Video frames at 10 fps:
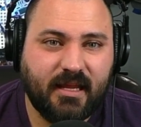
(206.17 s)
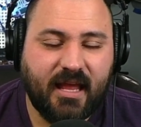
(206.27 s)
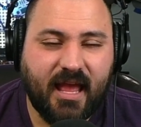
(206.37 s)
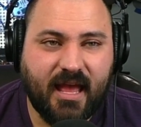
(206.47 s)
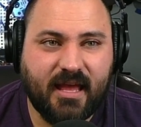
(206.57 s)

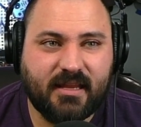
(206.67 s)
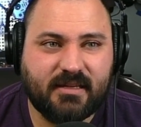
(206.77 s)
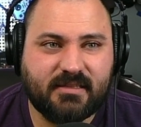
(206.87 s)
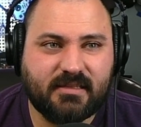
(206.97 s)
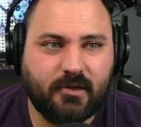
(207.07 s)

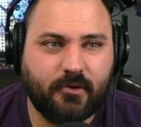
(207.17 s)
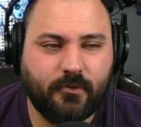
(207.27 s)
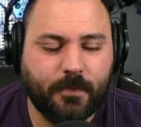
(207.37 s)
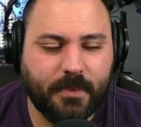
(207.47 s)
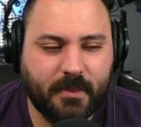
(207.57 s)
And
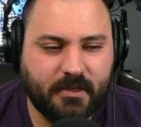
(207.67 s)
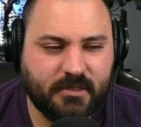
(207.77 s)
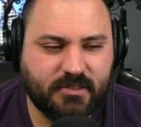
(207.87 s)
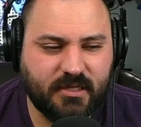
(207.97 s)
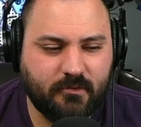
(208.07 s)
so
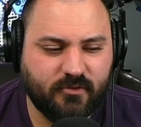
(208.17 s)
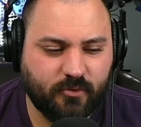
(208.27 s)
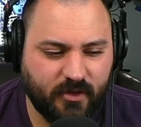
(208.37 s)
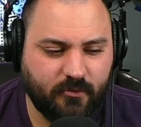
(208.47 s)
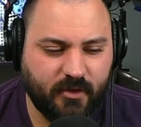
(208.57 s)
she was
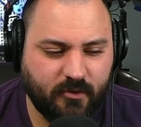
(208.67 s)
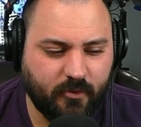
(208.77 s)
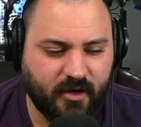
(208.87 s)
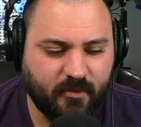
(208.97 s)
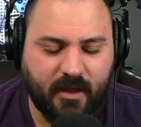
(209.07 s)
really, really
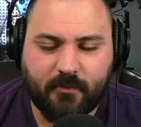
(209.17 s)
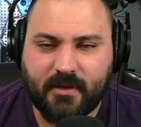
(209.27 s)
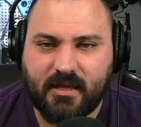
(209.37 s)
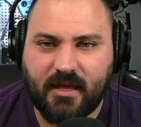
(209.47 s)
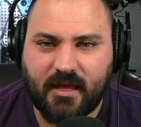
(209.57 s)
worried about
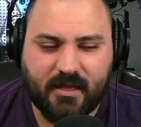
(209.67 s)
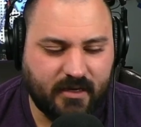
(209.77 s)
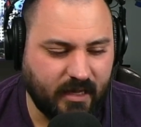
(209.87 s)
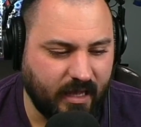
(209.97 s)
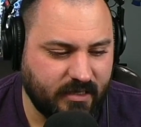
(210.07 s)
me.
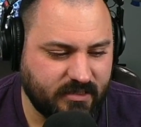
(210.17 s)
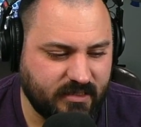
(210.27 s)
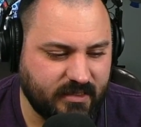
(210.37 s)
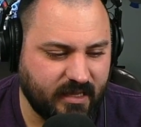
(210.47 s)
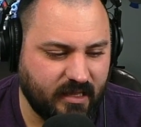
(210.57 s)
And
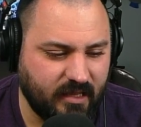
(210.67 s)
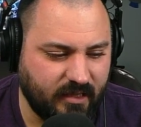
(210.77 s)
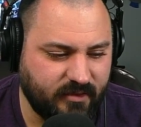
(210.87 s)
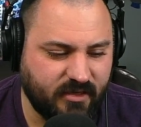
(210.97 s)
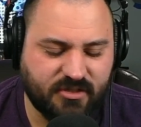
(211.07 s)
she's like, I, I
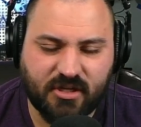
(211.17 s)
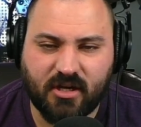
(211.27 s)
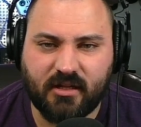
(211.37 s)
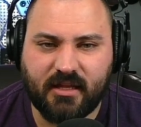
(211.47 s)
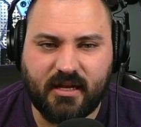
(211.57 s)
think you should
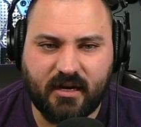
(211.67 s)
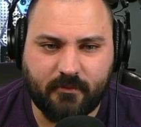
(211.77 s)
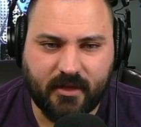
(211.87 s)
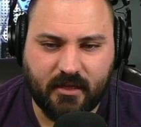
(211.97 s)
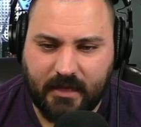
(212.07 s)
call in. And I'm
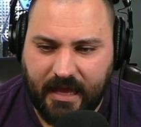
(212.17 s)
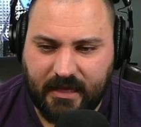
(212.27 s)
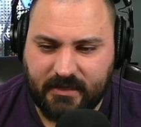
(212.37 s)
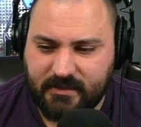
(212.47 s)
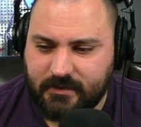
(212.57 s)
like,
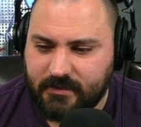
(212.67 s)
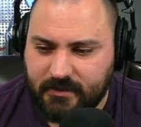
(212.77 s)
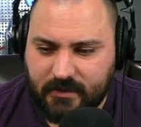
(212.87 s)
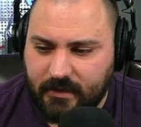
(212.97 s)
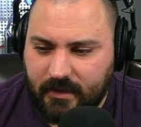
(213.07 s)
I
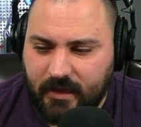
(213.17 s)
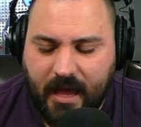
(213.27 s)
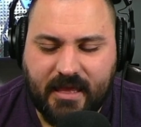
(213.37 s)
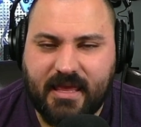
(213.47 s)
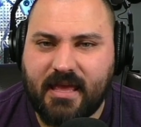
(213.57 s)

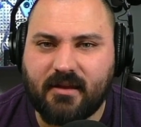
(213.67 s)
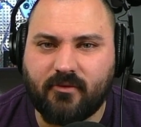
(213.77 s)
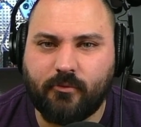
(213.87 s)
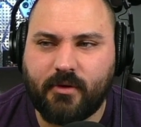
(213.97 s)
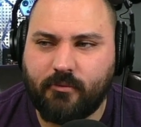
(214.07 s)
I
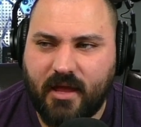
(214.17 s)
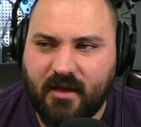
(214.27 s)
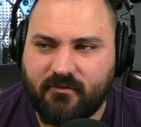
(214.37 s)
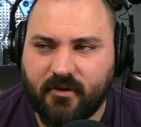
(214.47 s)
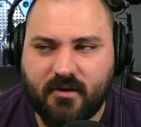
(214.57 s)
can't. We we
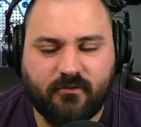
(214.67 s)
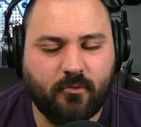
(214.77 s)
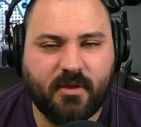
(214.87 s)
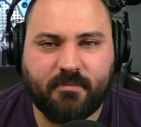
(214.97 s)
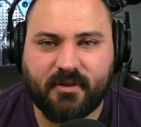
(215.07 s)
have very few
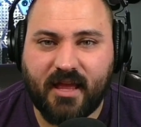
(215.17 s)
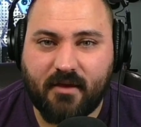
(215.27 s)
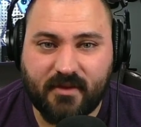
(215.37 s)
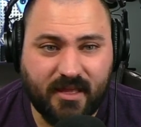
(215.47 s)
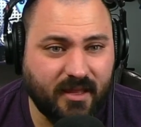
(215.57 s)
people. I have
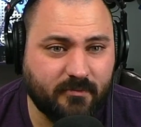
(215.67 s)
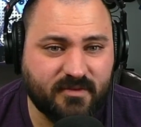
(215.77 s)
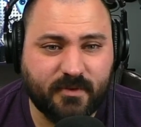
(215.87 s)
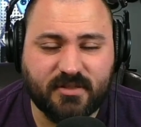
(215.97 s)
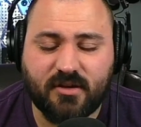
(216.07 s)
a gig I'm
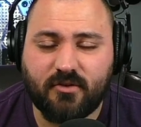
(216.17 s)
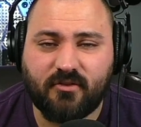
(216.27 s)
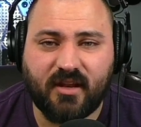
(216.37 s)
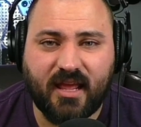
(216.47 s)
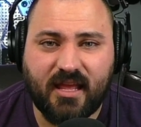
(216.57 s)
supposed to do
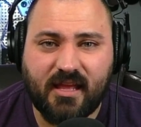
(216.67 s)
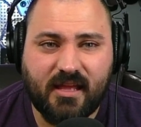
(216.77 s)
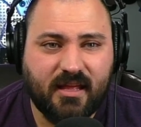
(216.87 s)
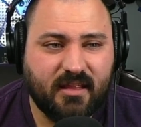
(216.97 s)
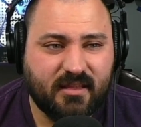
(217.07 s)
today.
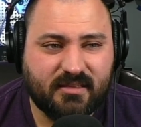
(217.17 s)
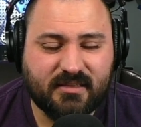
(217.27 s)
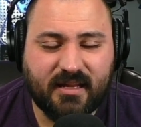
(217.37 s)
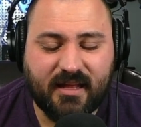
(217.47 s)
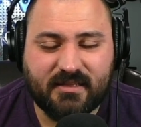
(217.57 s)
This
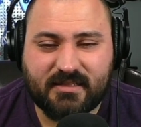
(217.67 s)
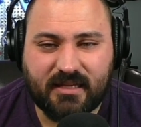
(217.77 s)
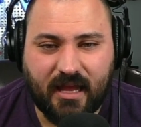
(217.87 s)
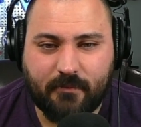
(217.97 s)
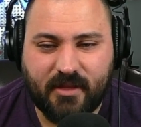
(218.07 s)
is not.
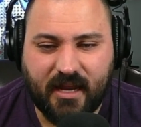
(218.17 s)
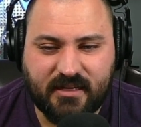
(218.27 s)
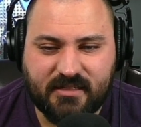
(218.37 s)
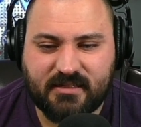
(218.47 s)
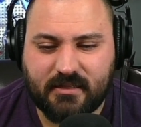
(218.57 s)
I mean, I
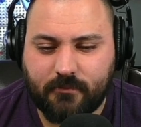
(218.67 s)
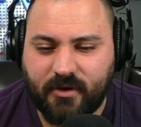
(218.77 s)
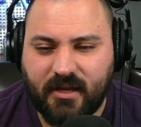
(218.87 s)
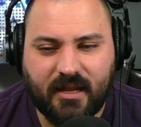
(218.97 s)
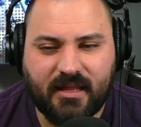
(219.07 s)
just.
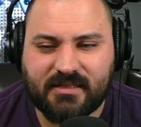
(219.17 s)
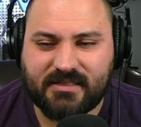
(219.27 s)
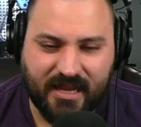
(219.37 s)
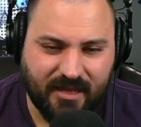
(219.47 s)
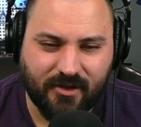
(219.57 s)
But in
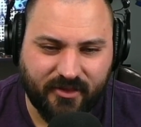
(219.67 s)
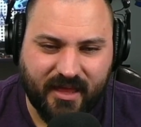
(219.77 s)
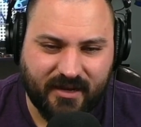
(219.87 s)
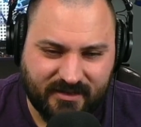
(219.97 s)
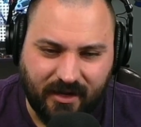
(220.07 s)
saying all
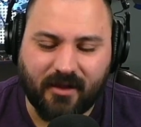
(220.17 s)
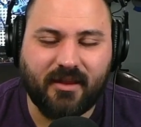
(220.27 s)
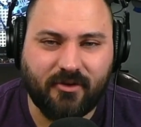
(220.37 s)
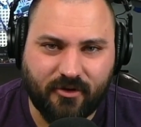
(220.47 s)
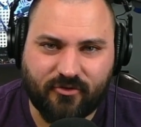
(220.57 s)
that and
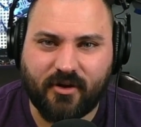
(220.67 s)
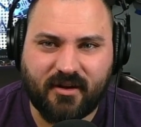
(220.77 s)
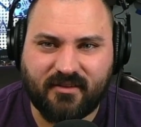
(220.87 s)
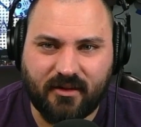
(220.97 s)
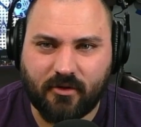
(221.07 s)
talking to her, trying
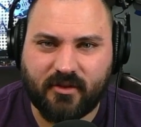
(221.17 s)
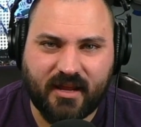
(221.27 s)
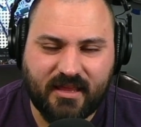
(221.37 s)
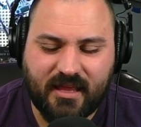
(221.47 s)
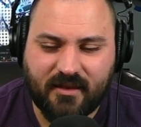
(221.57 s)
to tell her that I
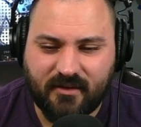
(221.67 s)
can't,